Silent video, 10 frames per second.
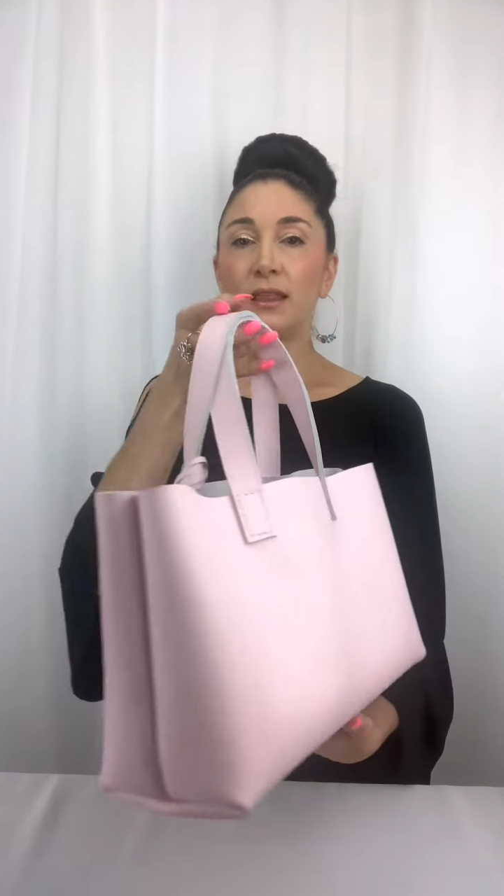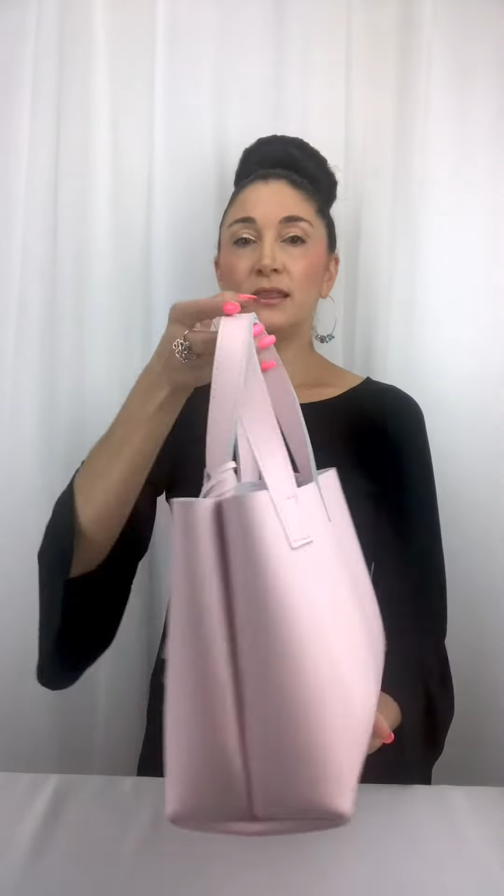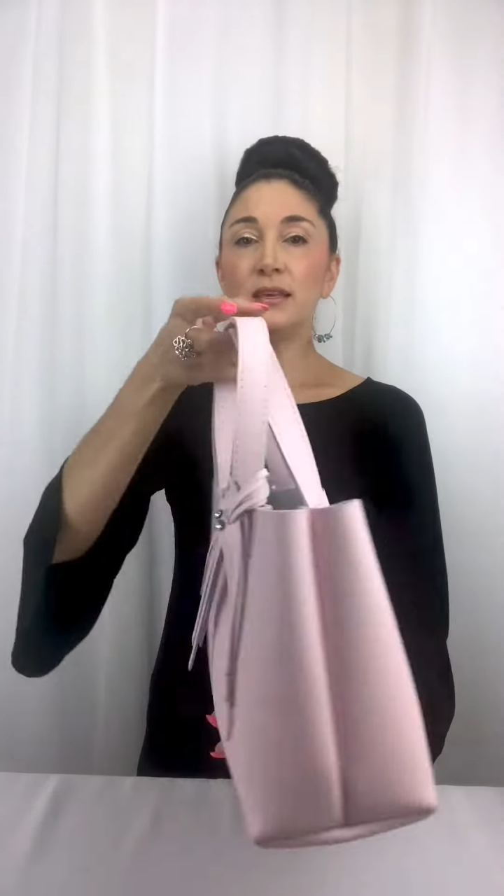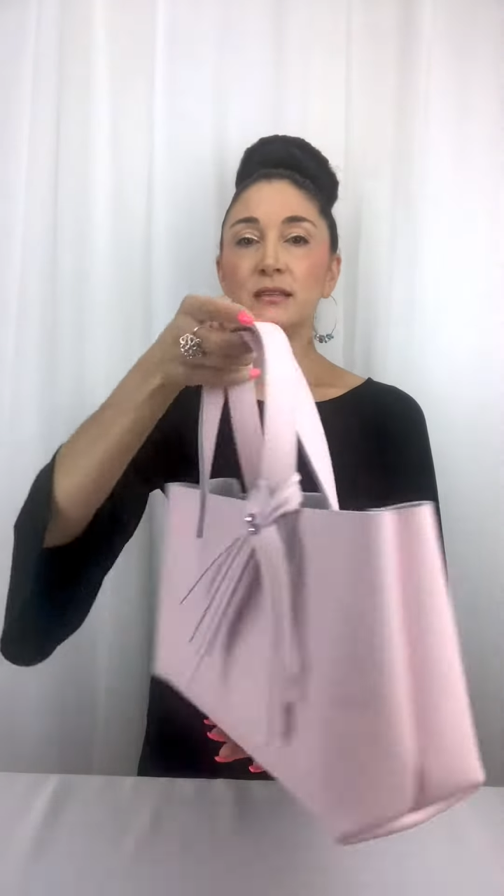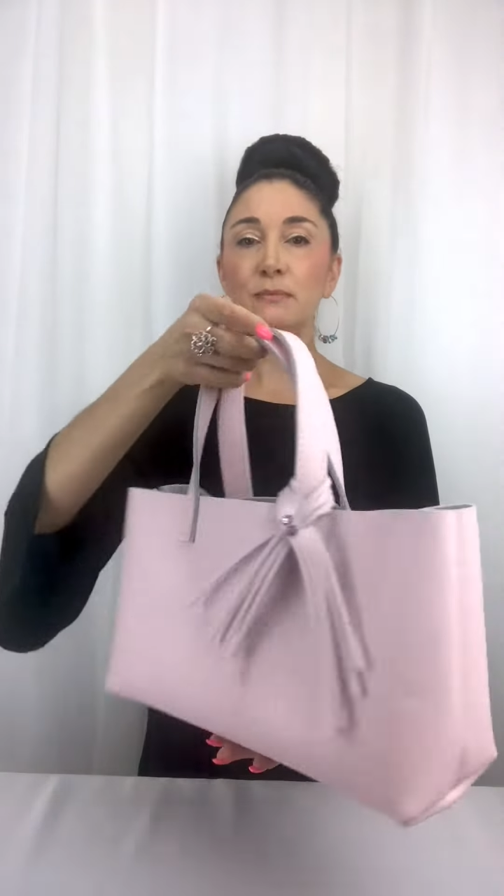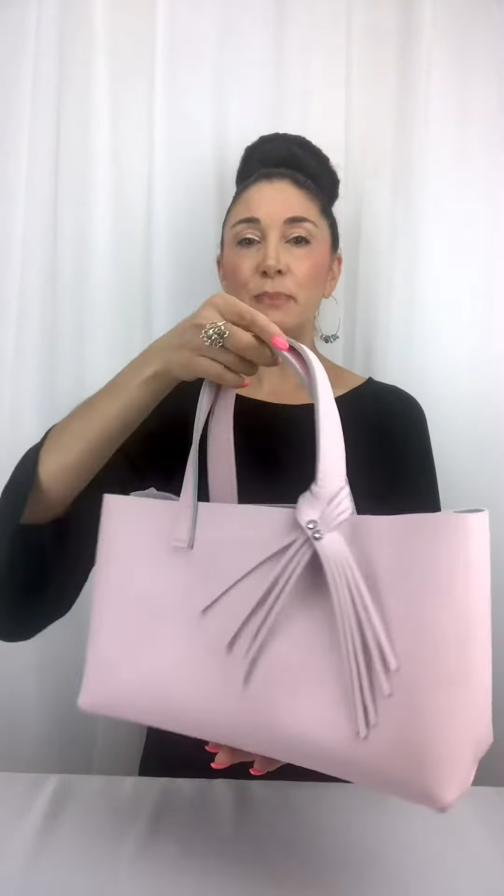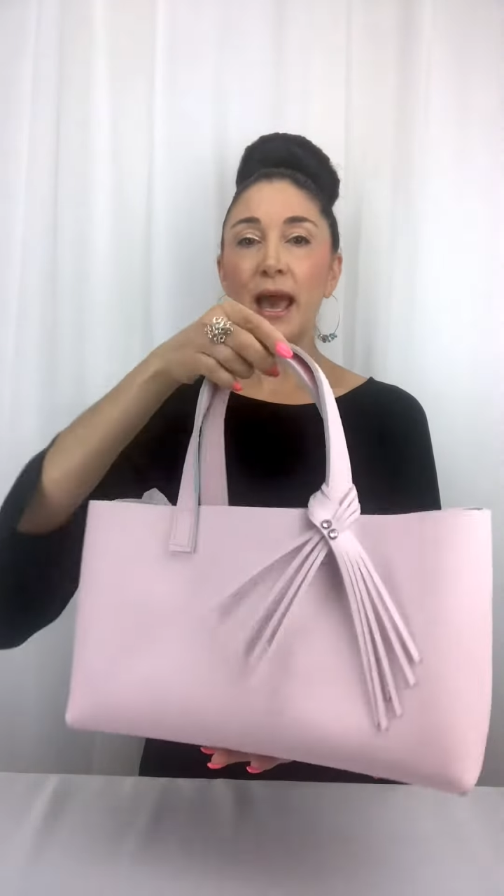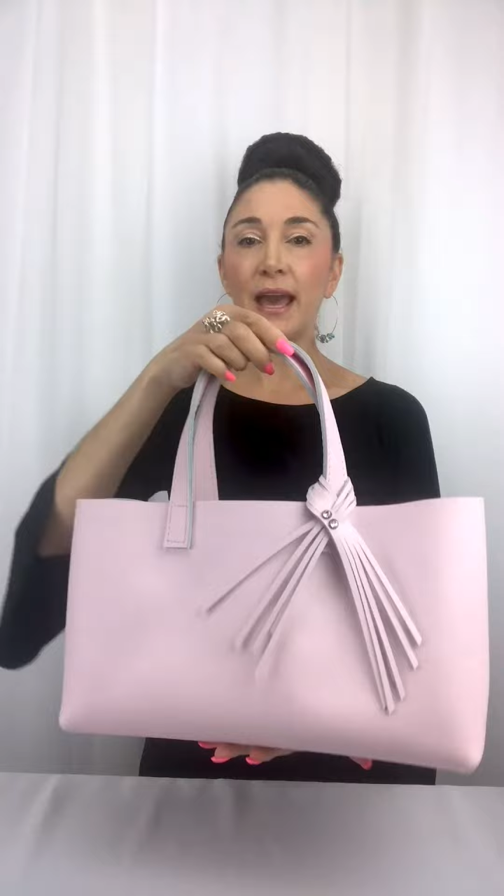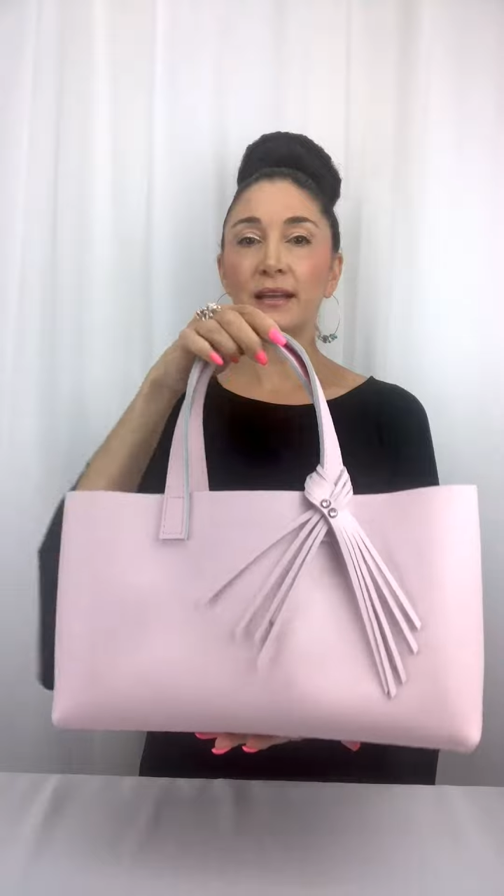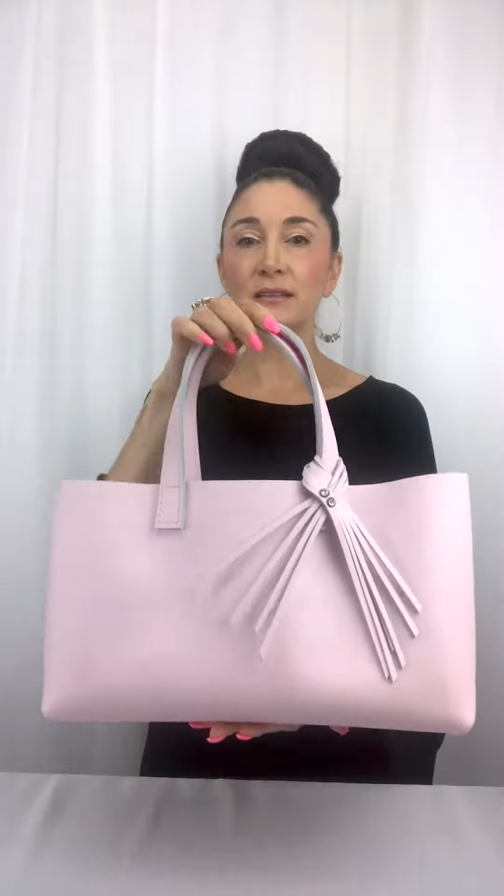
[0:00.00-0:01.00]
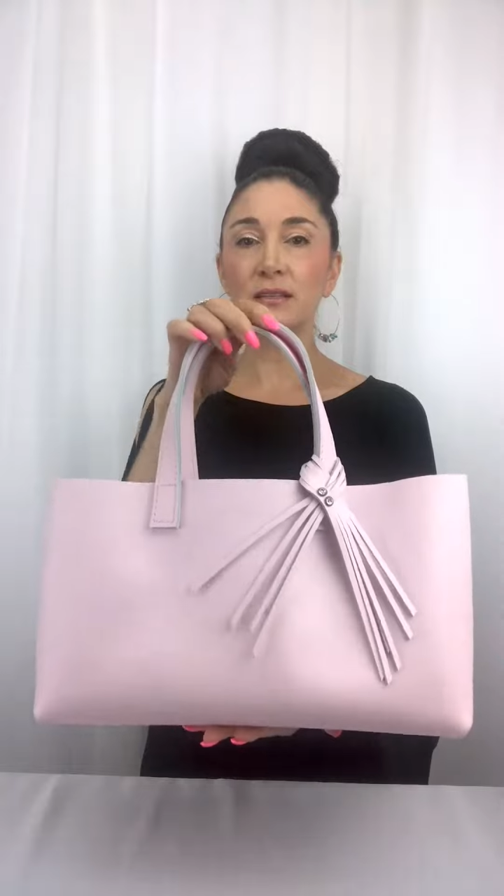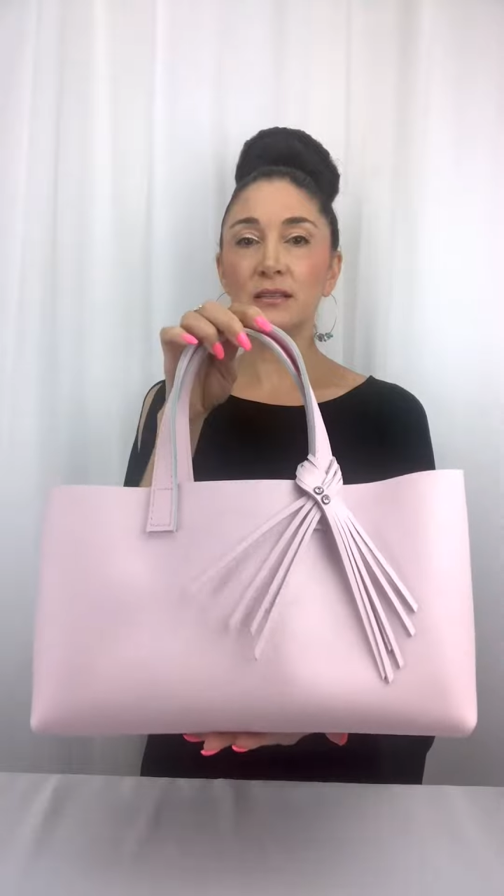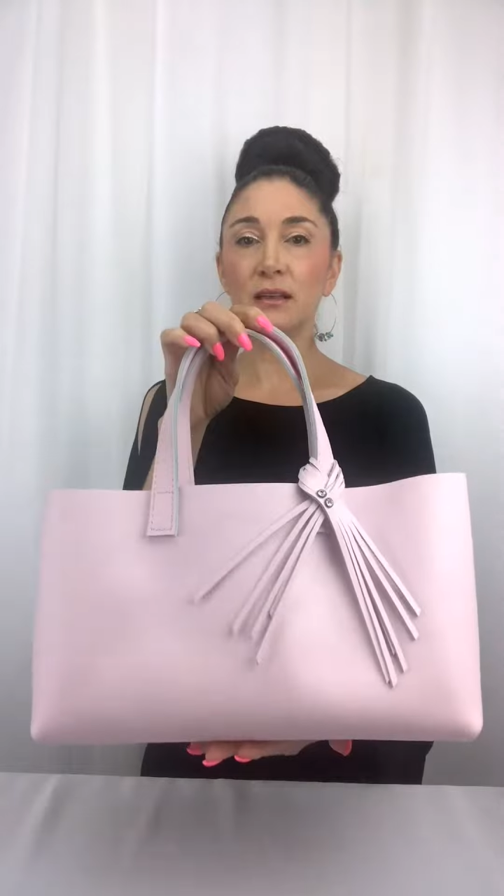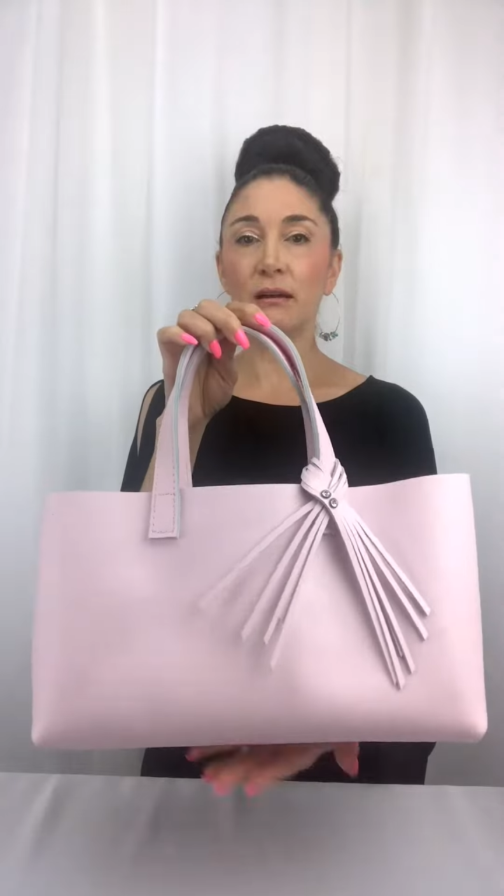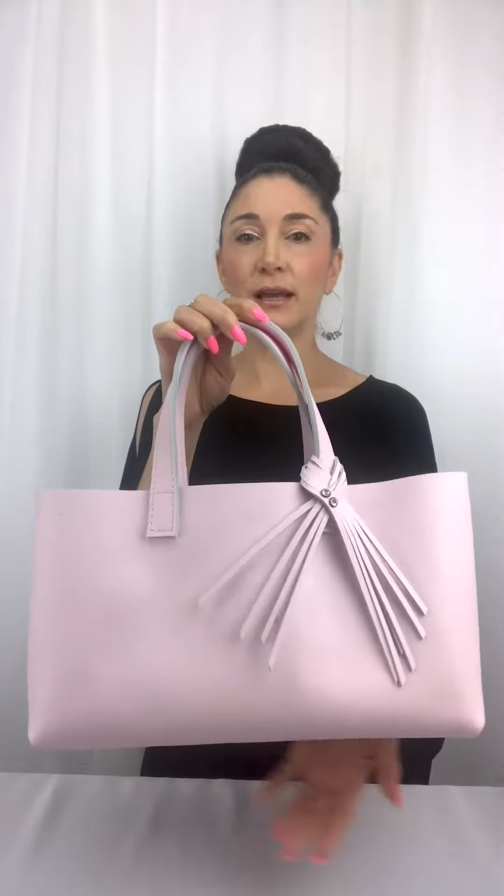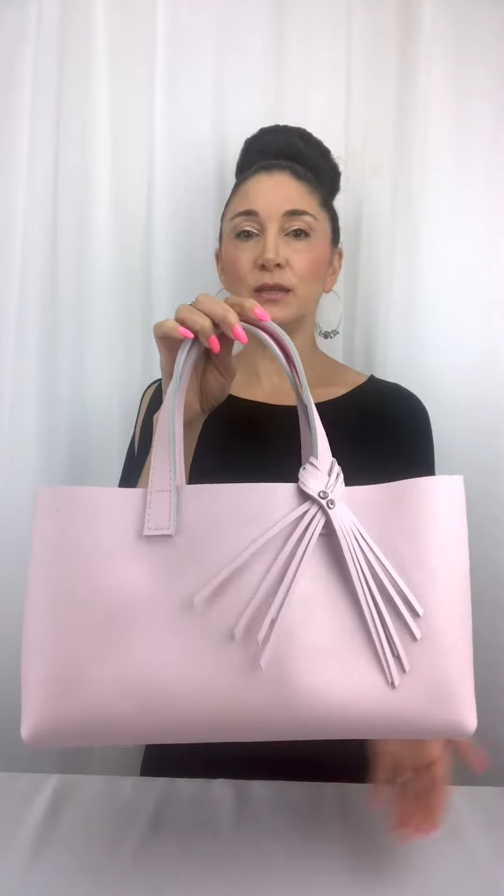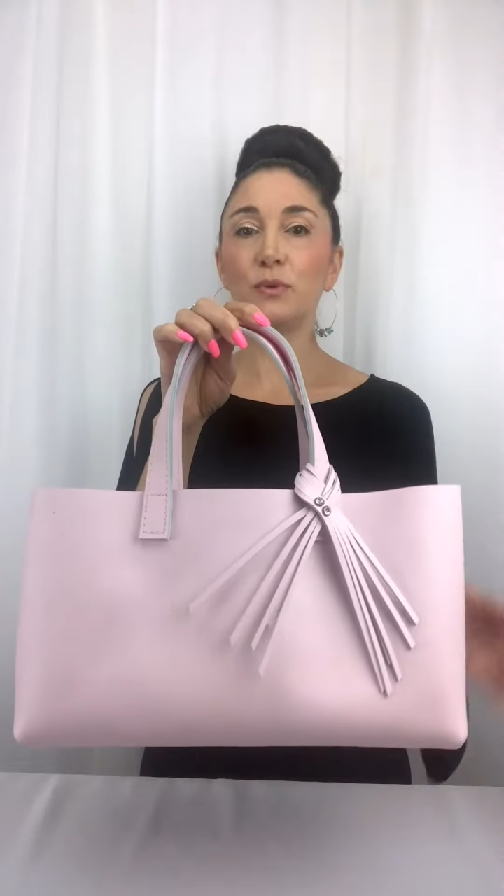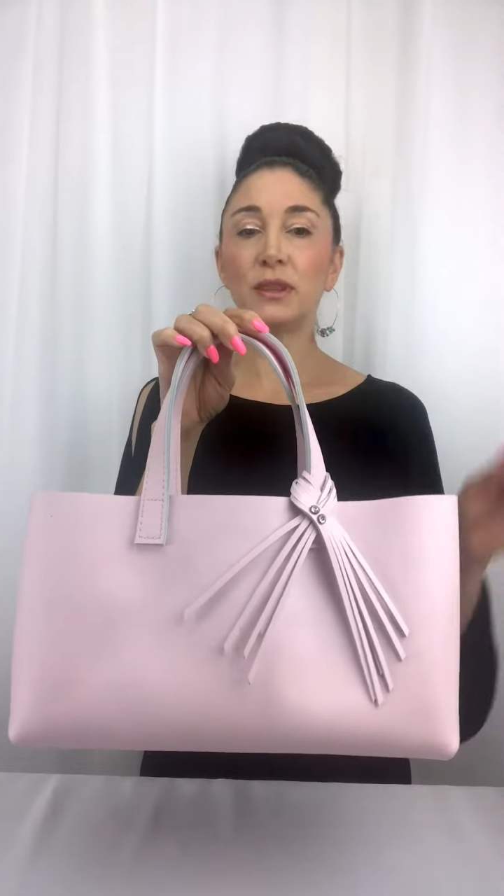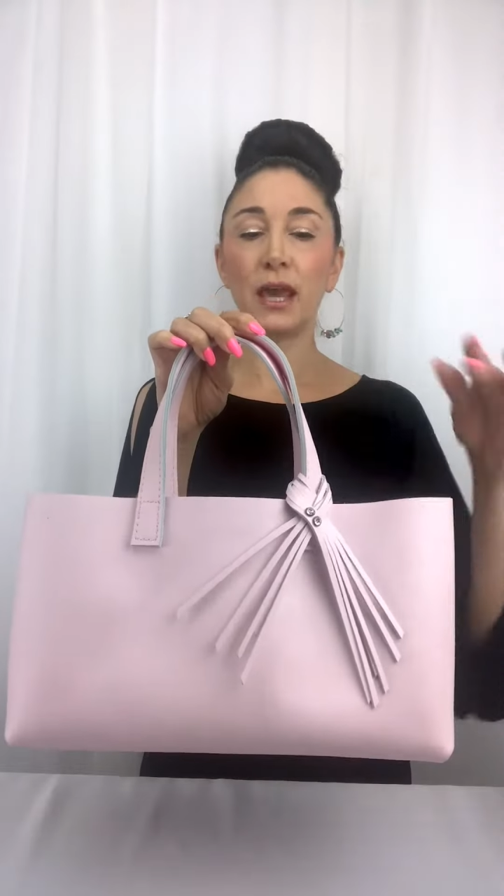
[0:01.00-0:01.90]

This bag is designed with